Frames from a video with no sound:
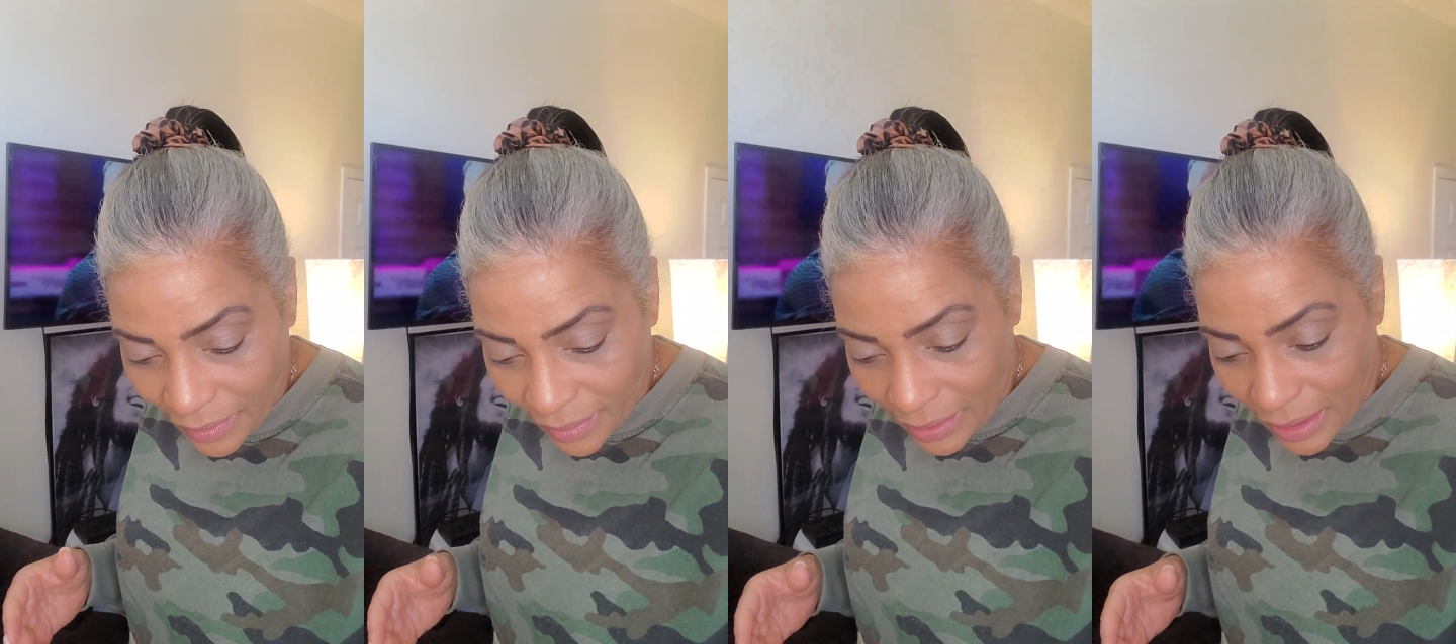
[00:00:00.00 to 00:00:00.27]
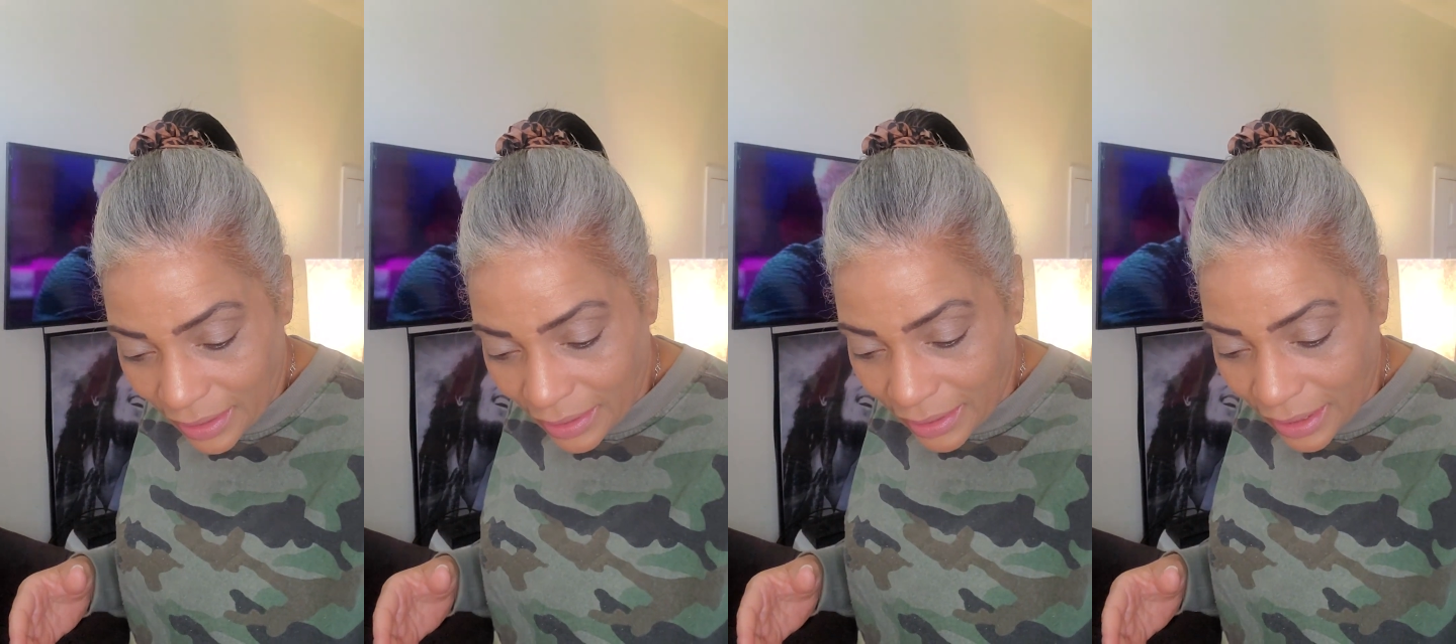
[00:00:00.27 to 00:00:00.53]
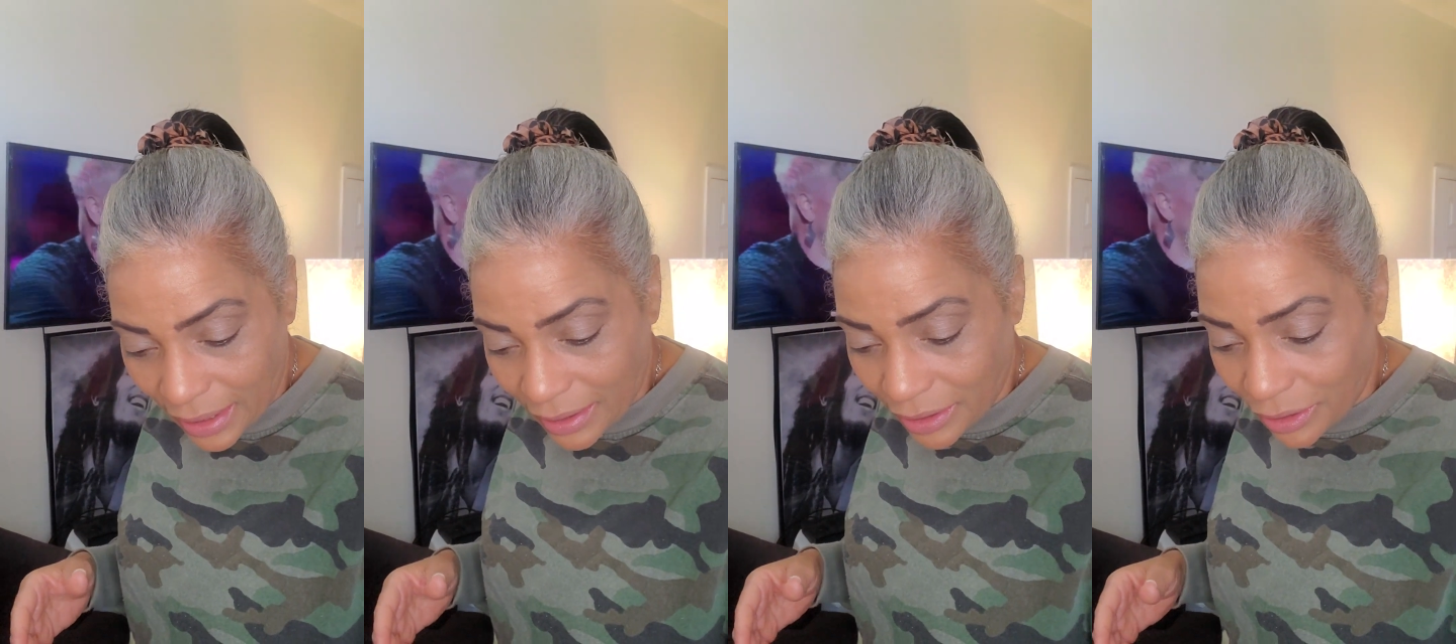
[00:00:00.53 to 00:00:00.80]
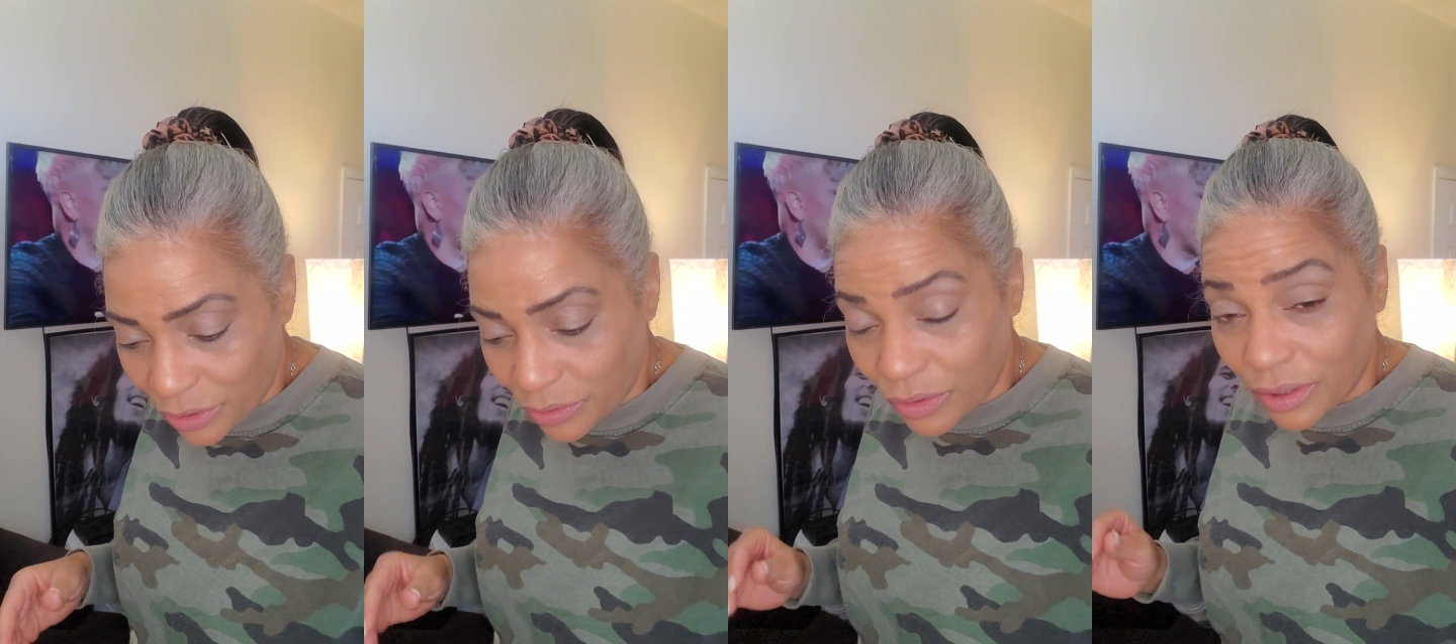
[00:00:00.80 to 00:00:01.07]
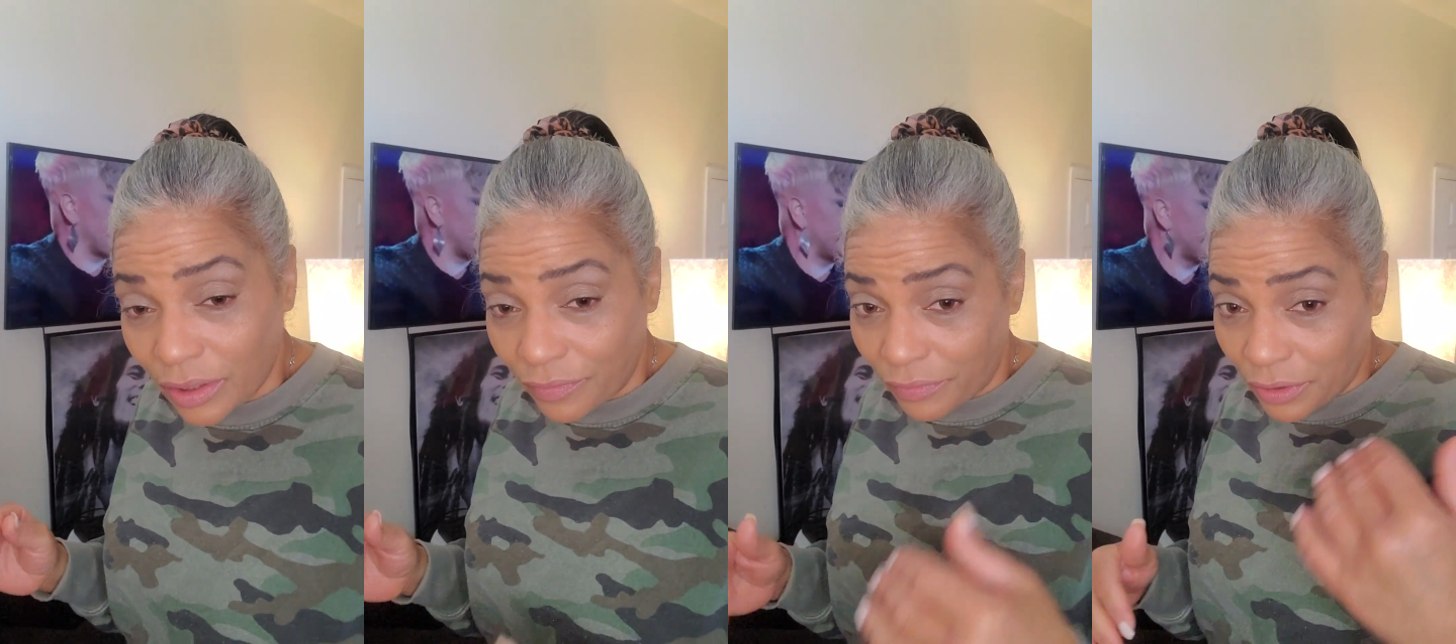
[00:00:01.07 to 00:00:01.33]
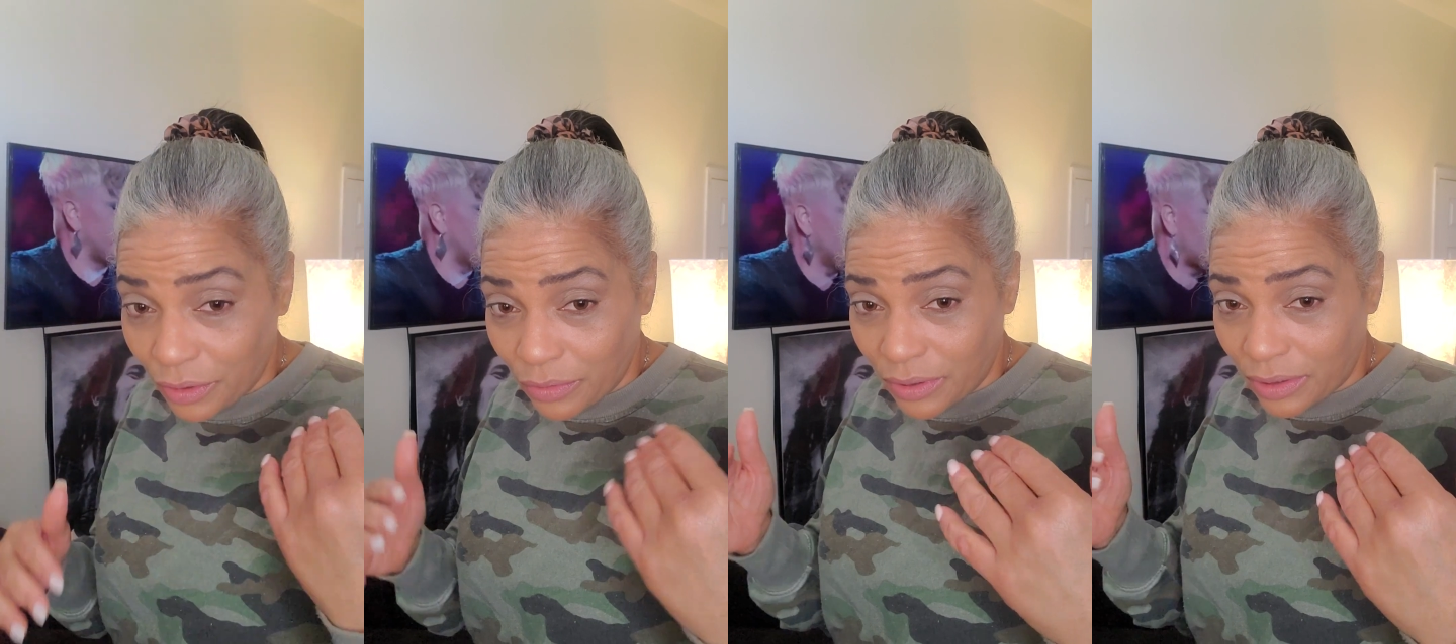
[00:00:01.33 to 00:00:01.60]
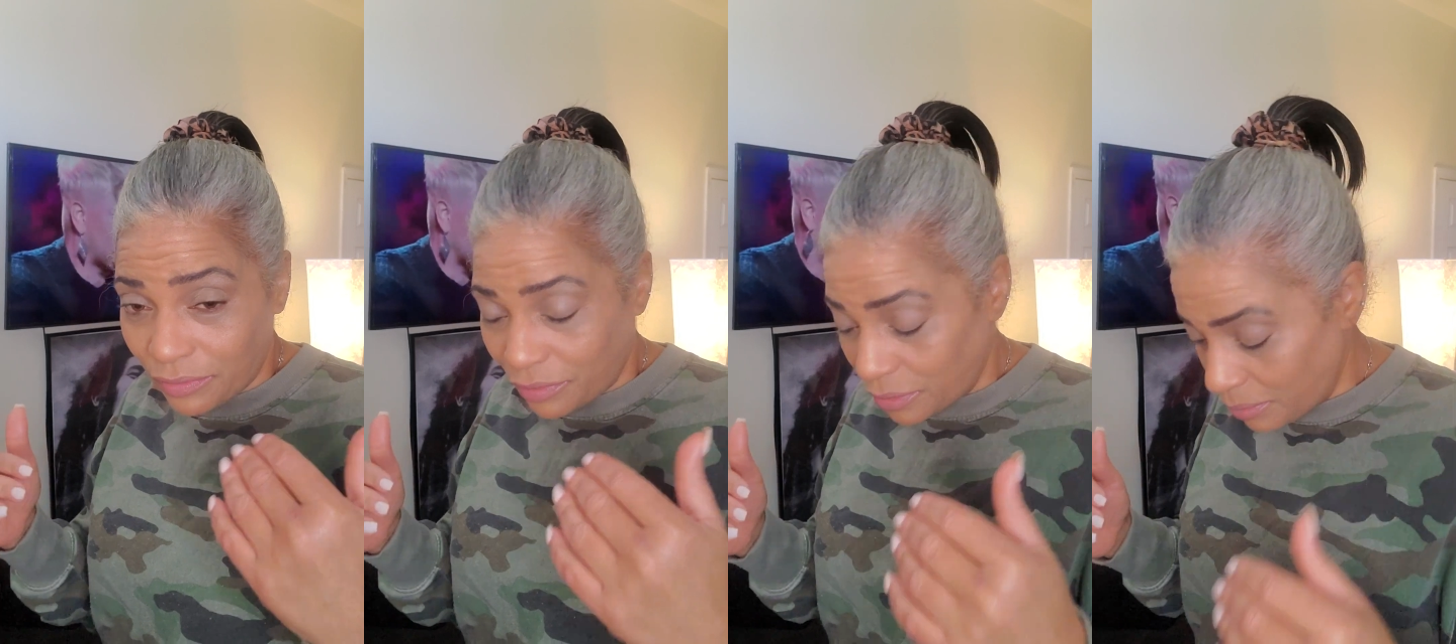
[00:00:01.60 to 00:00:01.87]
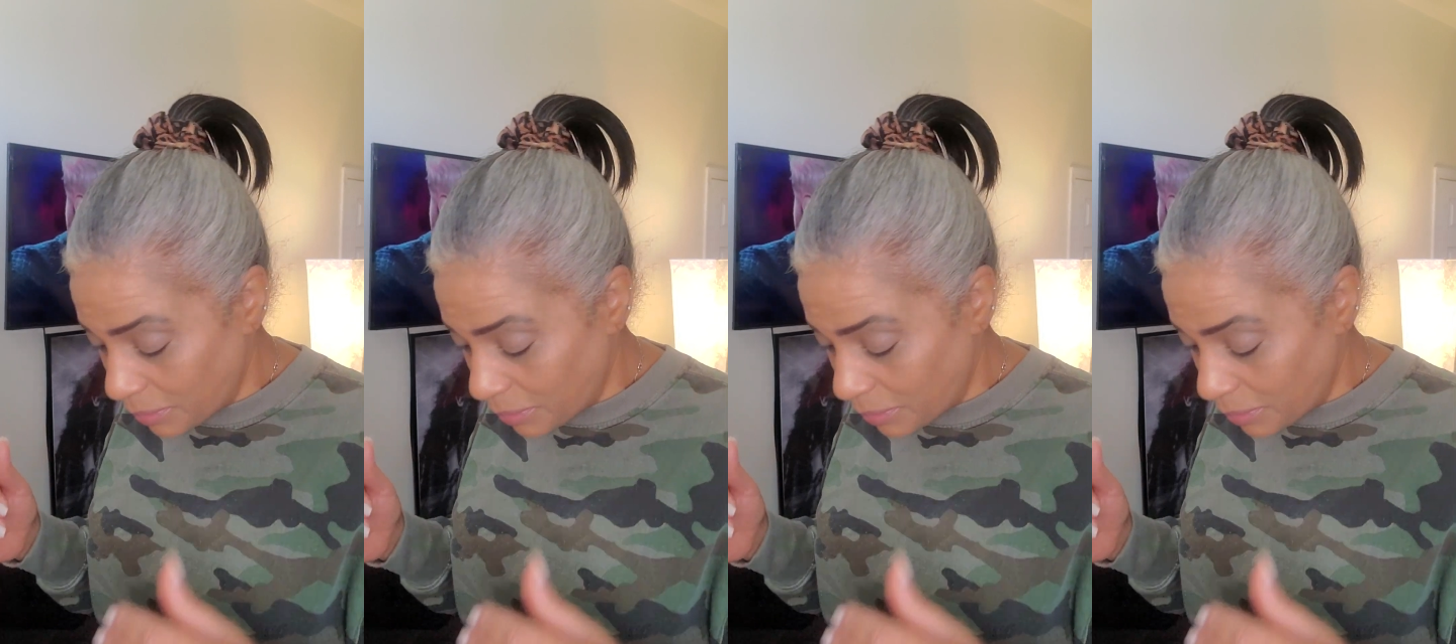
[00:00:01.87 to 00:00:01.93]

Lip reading: kind of got a little confusing for